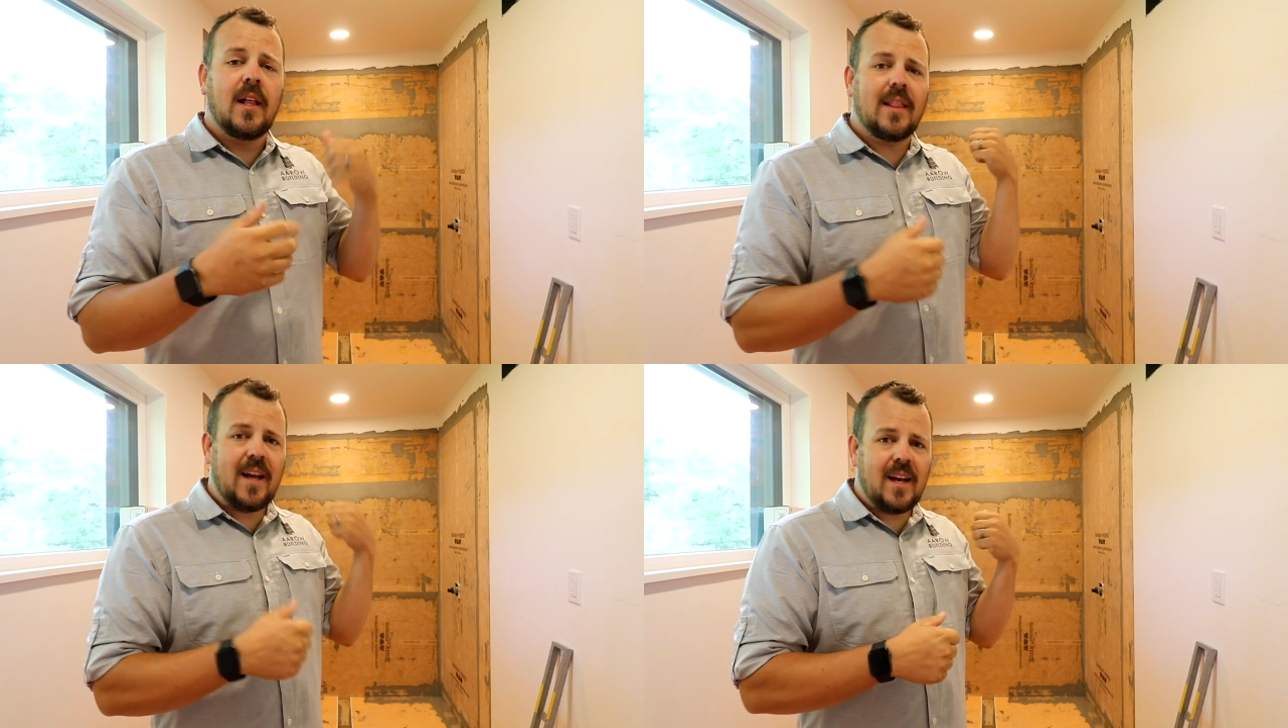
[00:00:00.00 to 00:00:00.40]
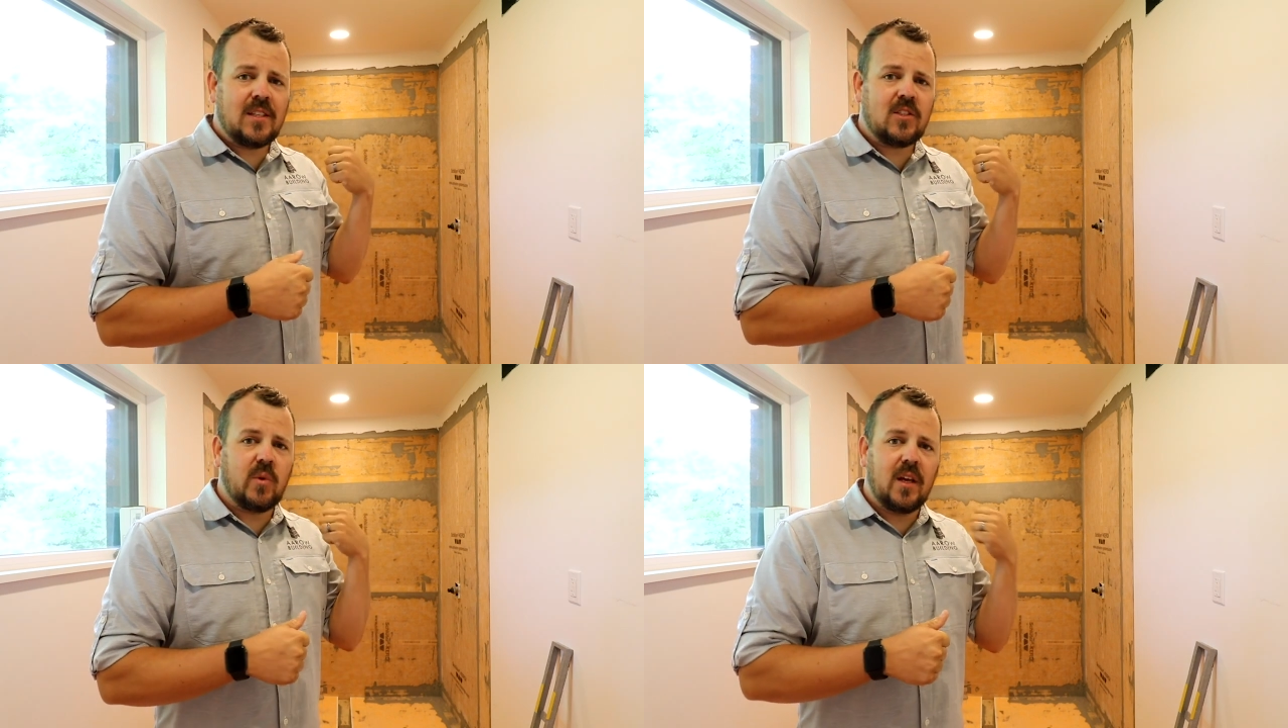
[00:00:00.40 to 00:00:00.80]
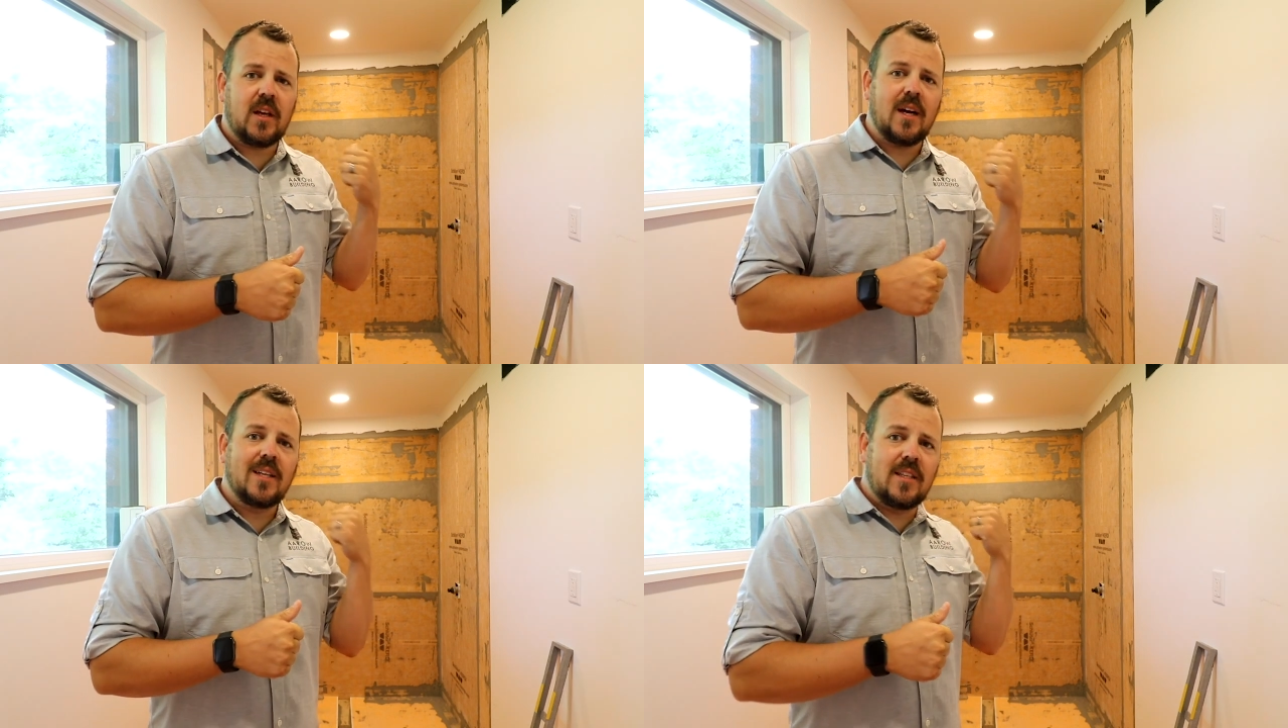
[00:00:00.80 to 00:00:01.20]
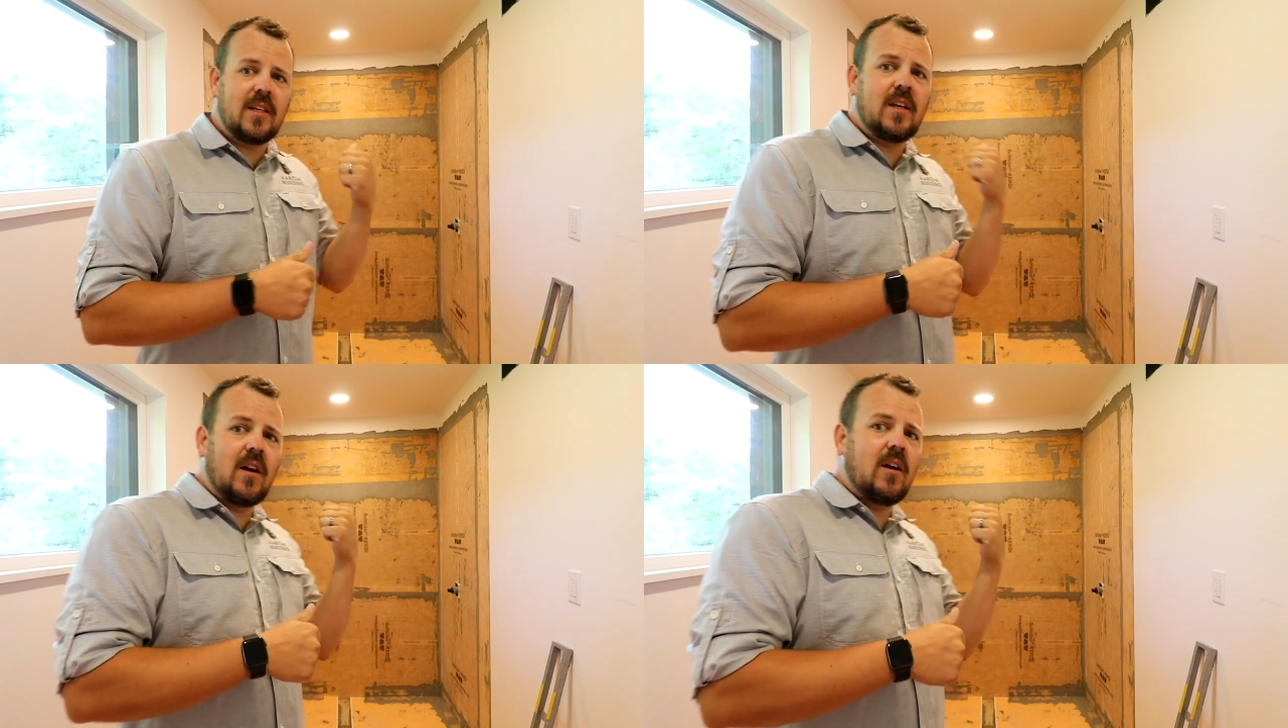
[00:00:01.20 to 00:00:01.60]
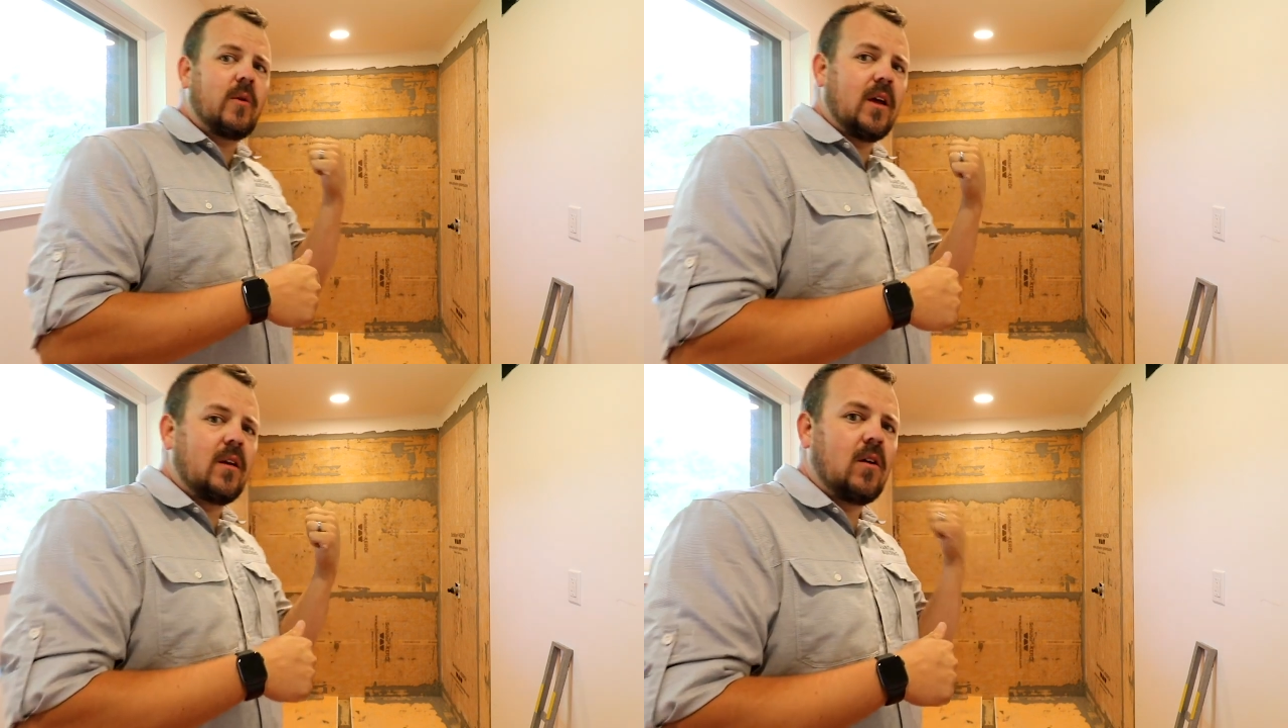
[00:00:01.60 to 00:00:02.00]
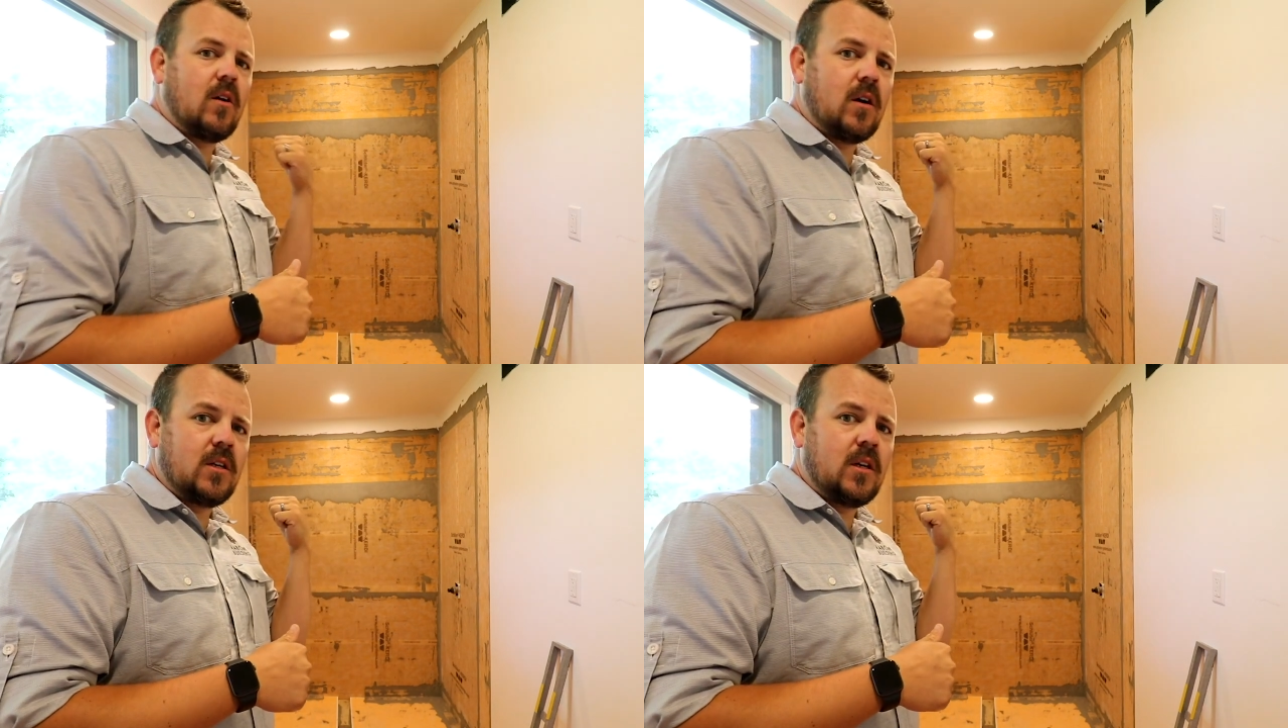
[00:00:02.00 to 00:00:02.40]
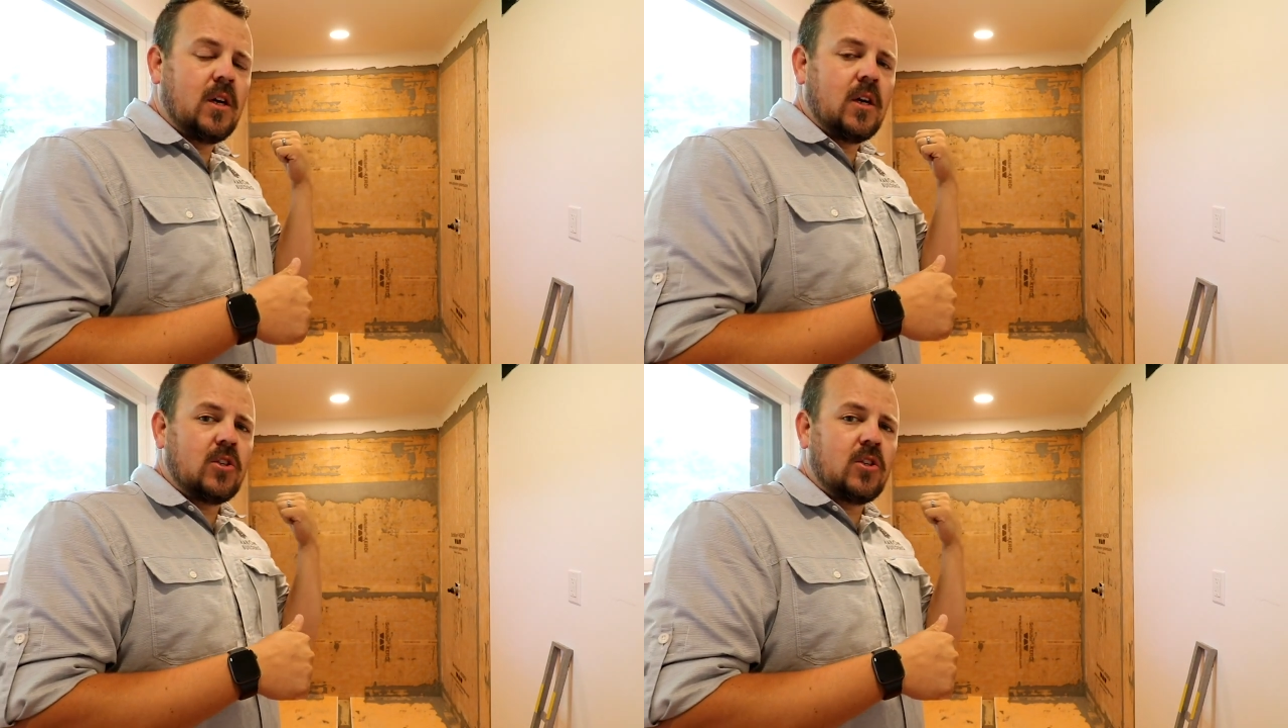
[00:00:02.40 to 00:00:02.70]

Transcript: Last week, I did narrow in on